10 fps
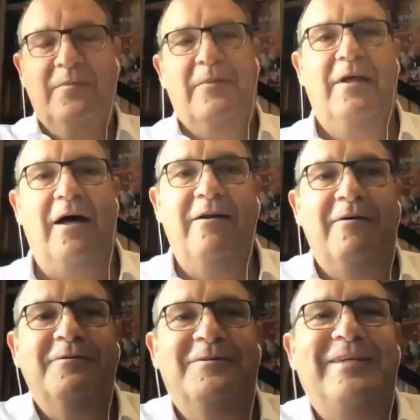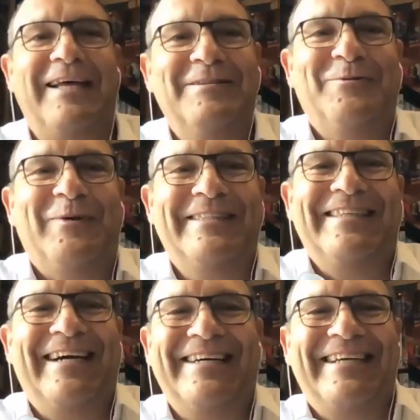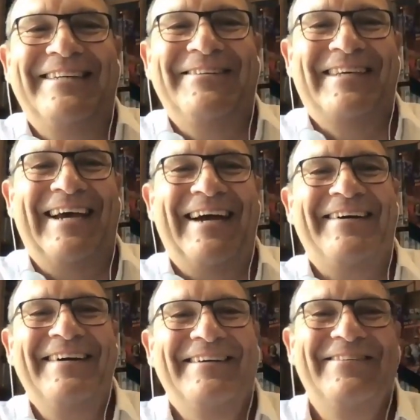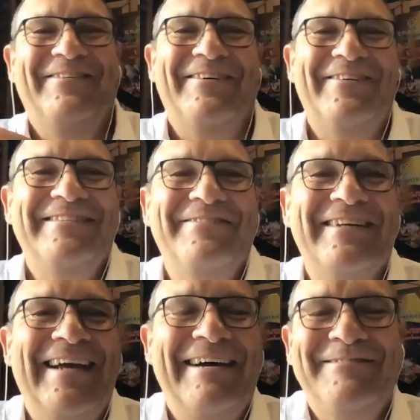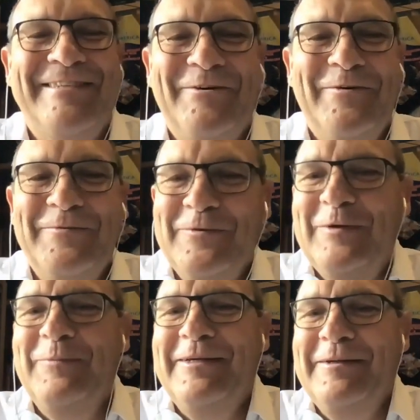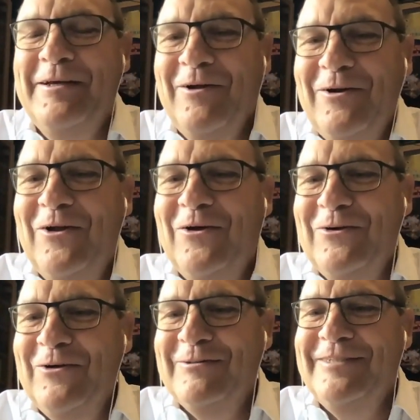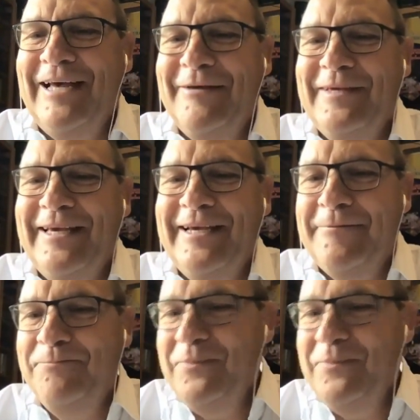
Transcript: how long? 10, 20 years? I don't care, for the rest of the life. So we'll be long time here.